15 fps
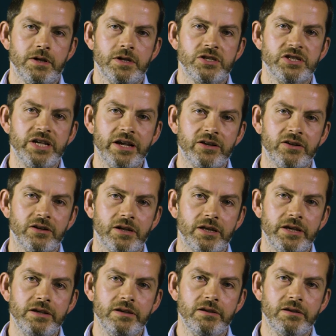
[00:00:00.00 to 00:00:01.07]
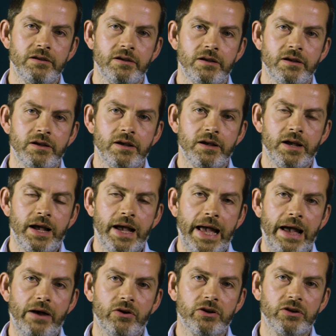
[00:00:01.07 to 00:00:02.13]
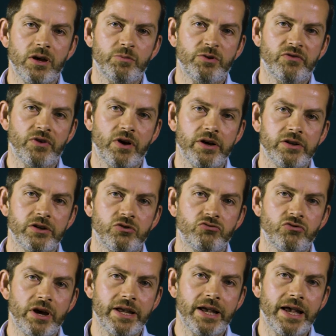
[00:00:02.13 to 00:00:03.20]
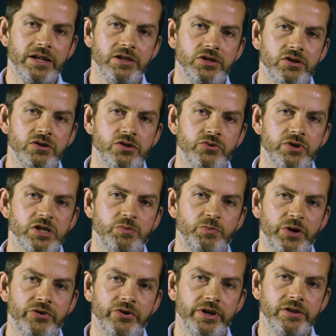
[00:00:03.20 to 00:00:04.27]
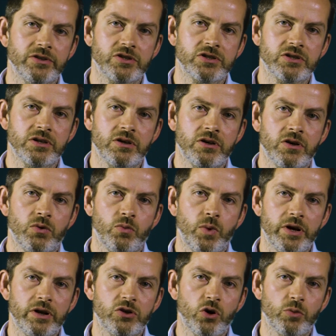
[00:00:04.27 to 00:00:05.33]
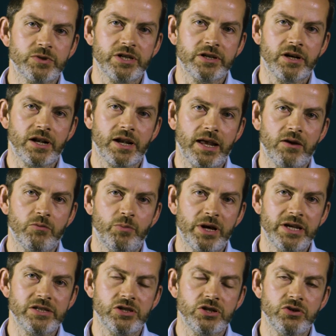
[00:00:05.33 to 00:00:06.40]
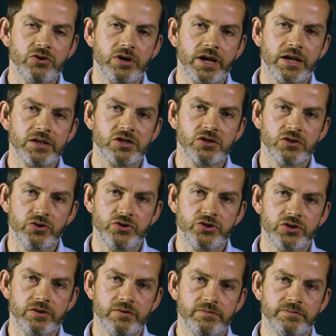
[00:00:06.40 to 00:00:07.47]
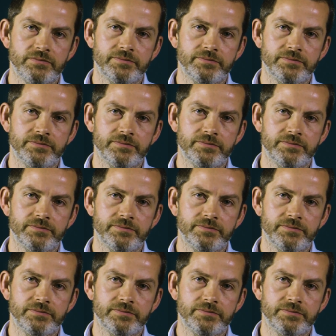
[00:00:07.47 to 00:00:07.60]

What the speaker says: Secondly, how can I provide a great end-user experience when adopting a cloud-based UCaaS solution?